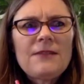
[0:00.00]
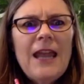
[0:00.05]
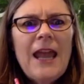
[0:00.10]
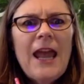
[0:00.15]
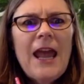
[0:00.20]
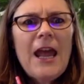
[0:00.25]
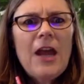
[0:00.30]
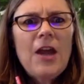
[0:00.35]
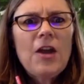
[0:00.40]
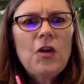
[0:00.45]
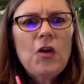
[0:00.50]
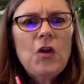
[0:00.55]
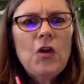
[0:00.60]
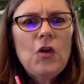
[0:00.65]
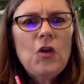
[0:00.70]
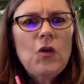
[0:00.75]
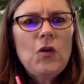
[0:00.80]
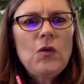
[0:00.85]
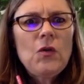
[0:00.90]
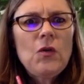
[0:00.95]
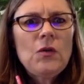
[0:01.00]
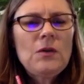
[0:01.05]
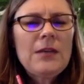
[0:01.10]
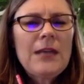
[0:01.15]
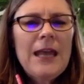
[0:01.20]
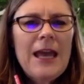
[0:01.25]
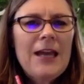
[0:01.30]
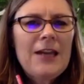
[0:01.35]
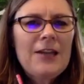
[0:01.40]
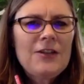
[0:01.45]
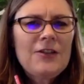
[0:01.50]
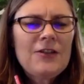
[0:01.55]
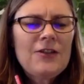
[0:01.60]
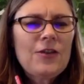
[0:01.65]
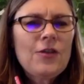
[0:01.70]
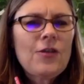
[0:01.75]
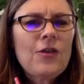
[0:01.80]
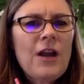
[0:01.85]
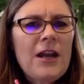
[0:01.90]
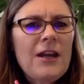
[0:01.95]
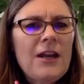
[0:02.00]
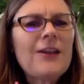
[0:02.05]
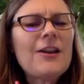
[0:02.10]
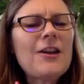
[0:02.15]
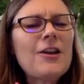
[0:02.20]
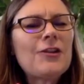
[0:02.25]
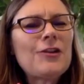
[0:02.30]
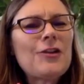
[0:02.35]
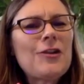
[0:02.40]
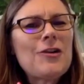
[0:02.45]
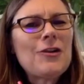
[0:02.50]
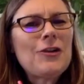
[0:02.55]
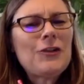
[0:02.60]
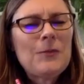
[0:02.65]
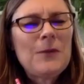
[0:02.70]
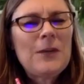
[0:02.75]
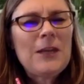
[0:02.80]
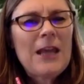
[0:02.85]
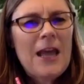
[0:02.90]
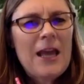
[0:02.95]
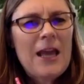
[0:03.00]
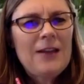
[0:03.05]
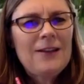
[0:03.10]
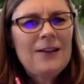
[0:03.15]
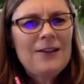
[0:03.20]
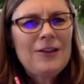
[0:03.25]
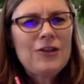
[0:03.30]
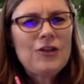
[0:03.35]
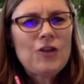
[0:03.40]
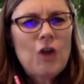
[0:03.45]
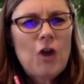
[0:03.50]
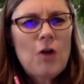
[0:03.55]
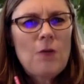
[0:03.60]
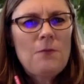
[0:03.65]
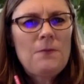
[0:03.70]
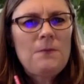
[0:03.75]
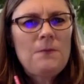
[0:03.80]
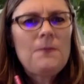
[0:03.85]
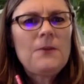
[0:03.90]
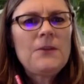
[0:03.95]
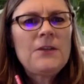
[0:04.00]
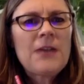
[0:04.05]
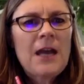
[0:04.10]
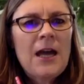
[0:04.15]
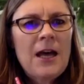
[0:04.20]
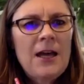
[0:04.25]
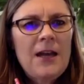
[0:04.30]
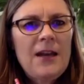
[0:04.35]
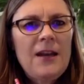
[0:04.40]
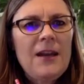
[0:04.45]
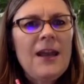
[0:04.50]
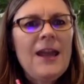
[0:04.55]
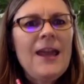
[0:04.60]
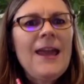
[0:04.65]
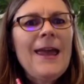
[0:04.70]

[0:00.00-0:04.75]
care who gets the credit as long as we get the job done.